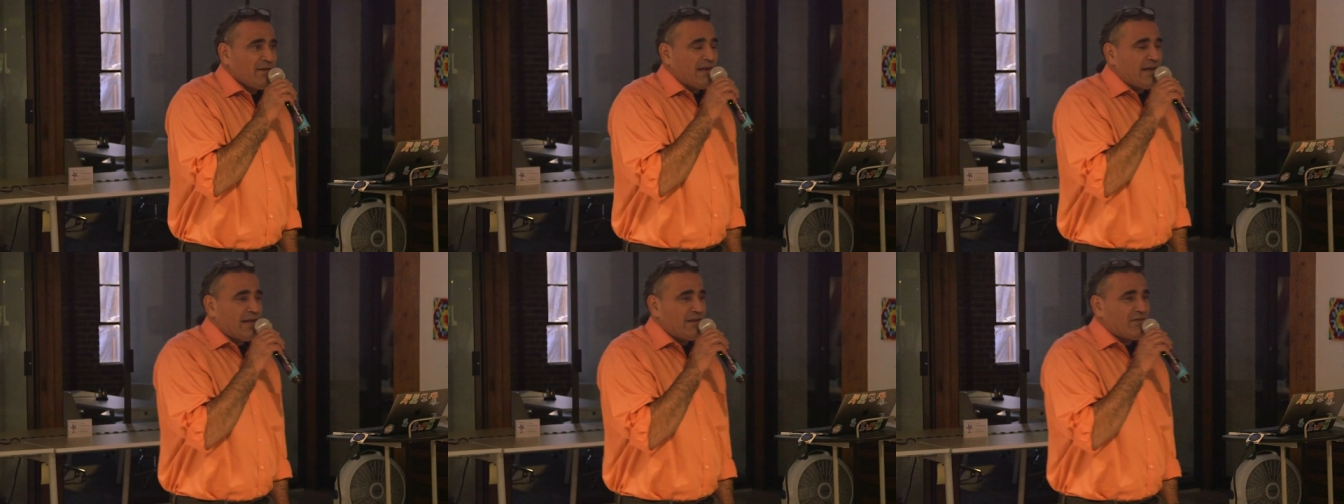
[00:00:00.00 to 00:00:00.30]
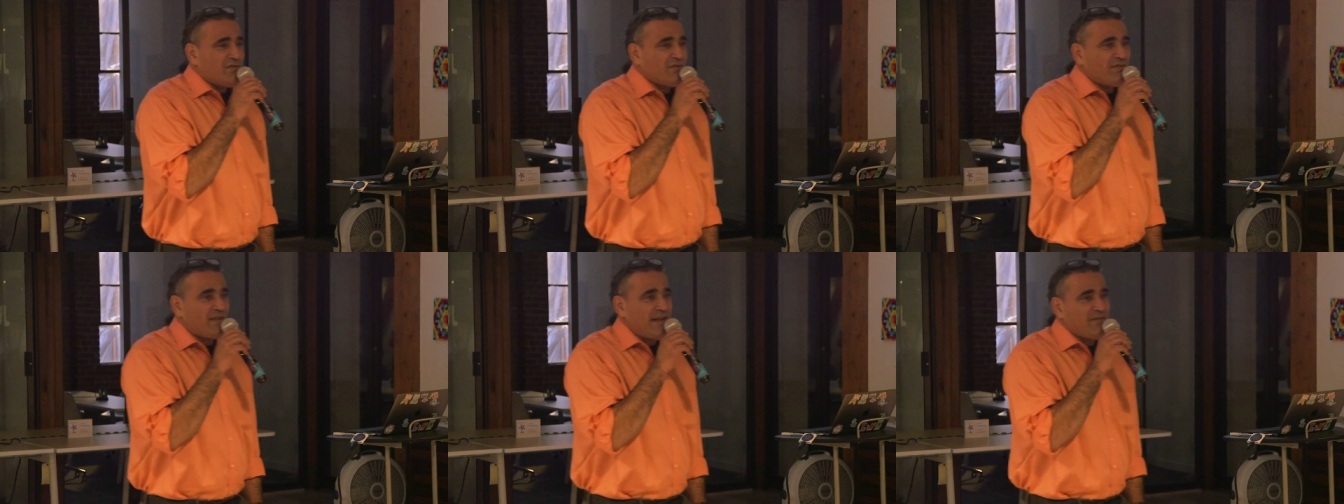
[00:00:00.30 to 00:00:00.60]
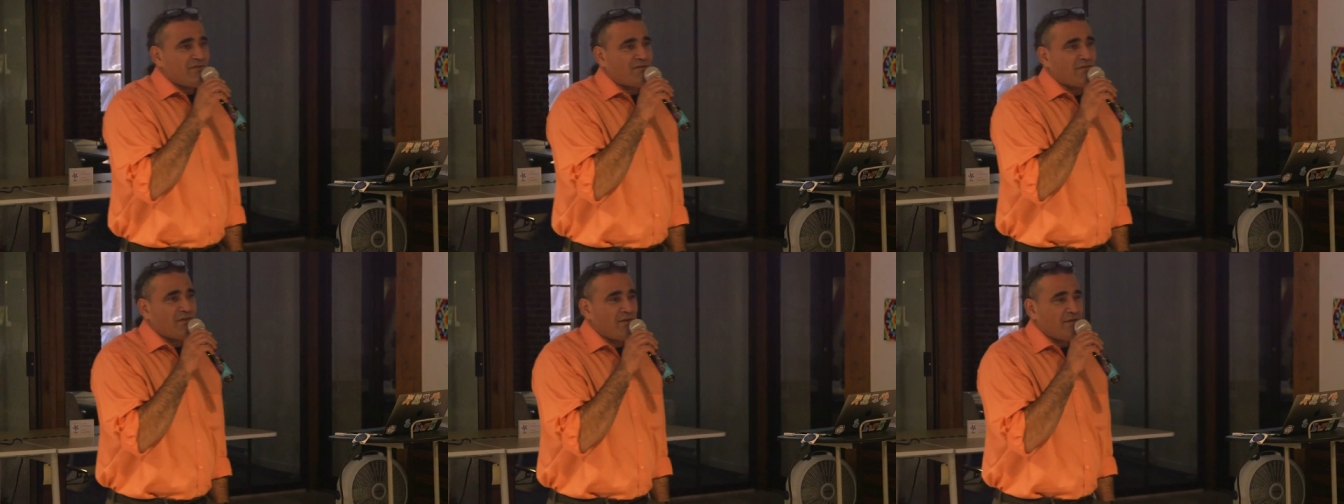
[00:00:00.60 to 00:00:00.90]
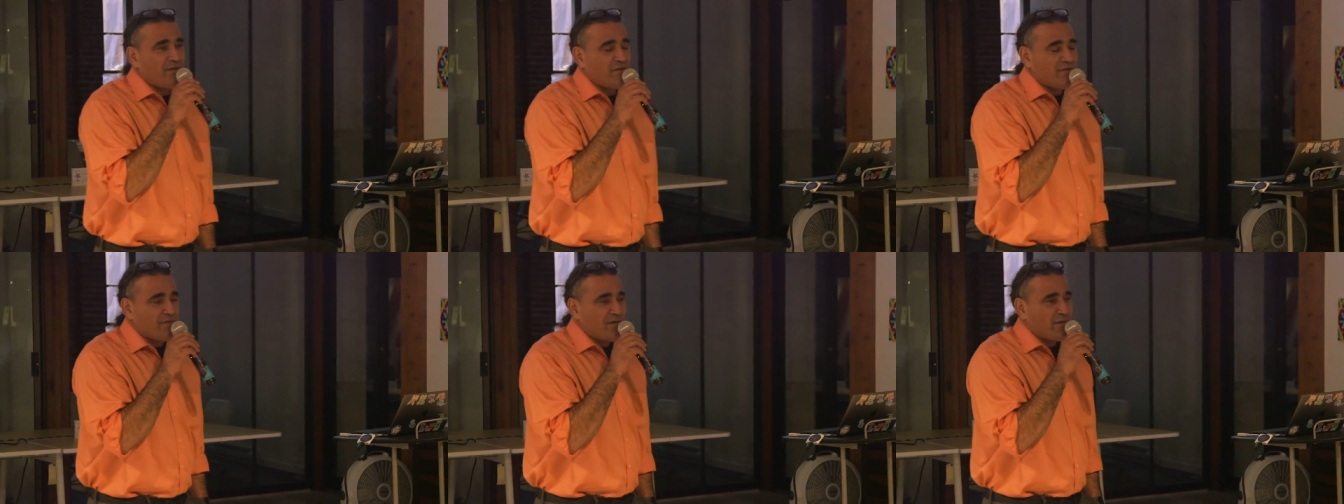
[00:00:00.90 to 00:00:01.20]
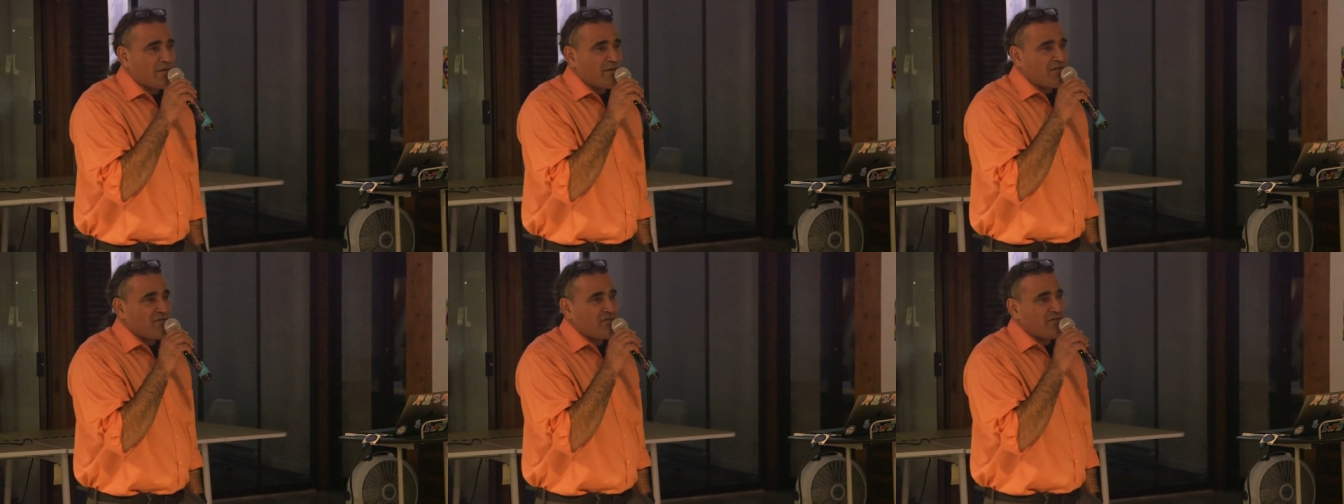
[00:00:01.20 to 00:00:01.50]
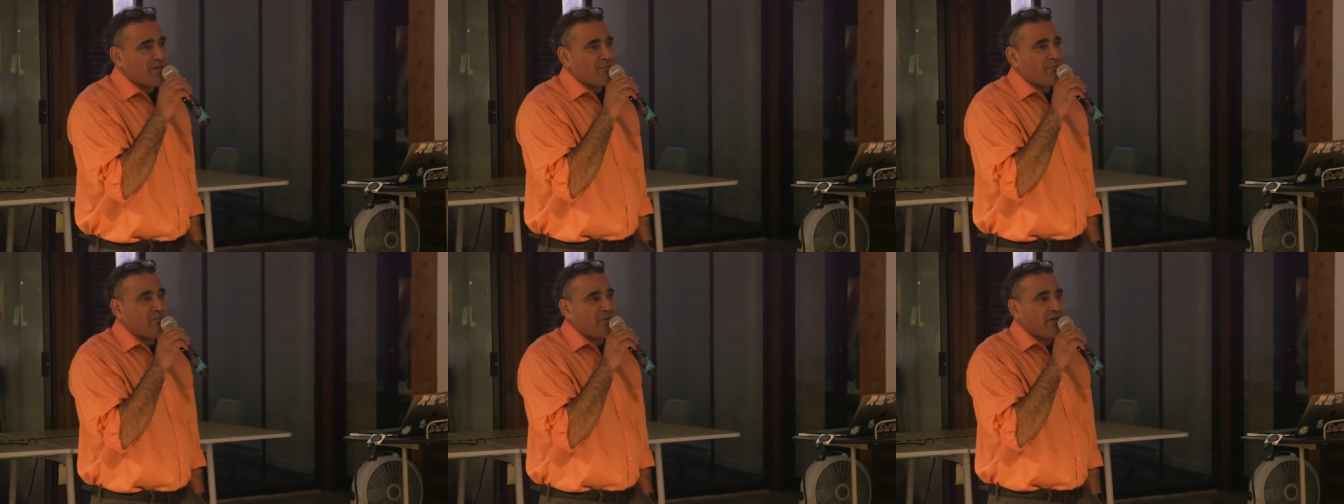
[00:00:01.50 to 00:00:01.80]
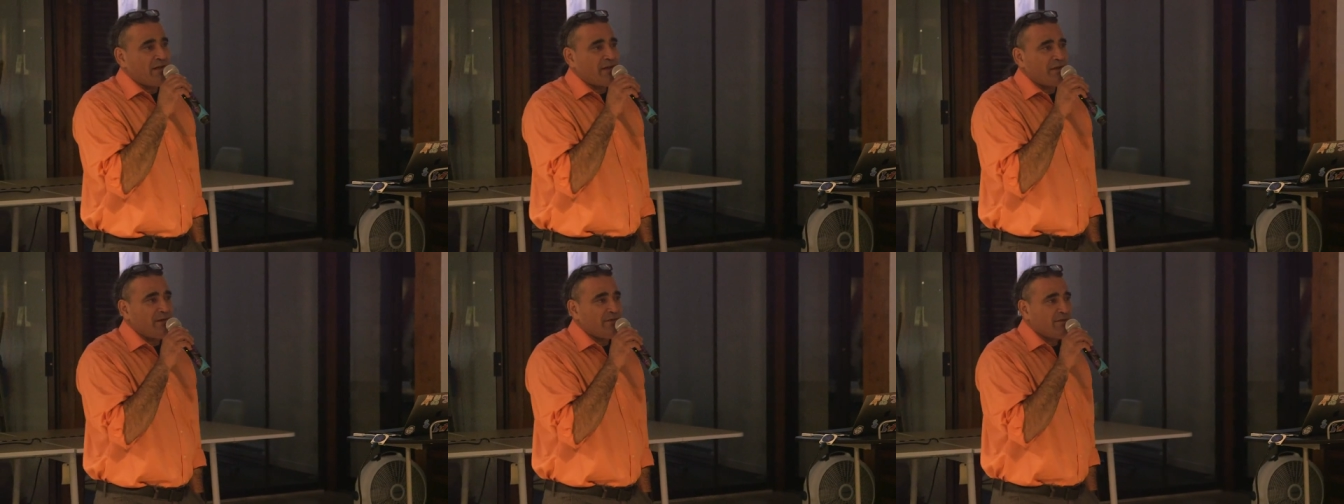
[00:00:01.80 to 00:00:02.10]
And StateSong is very
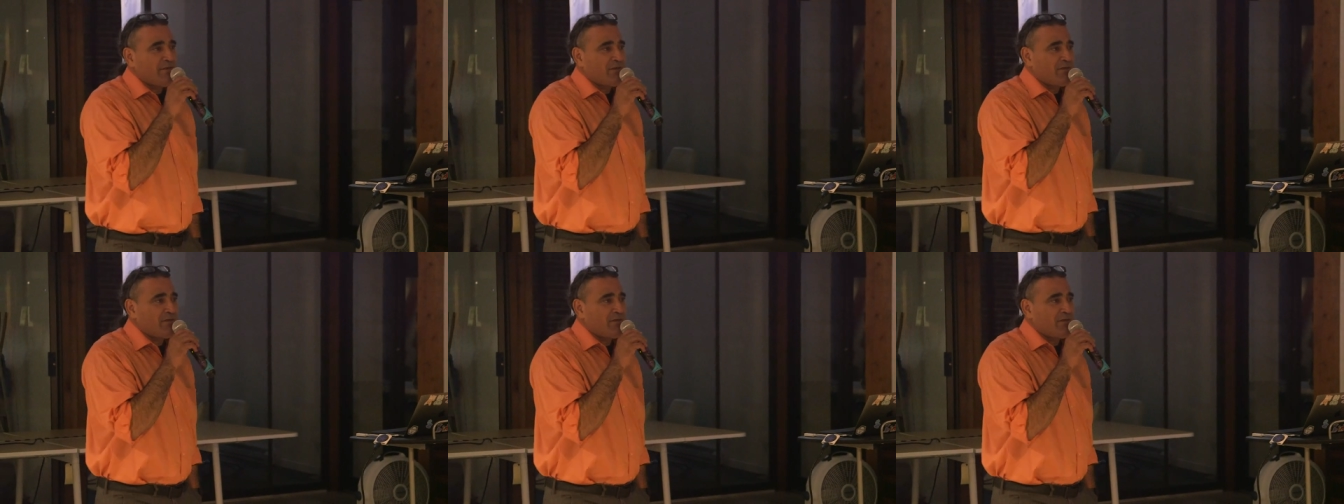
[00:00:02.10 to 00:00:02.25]
simply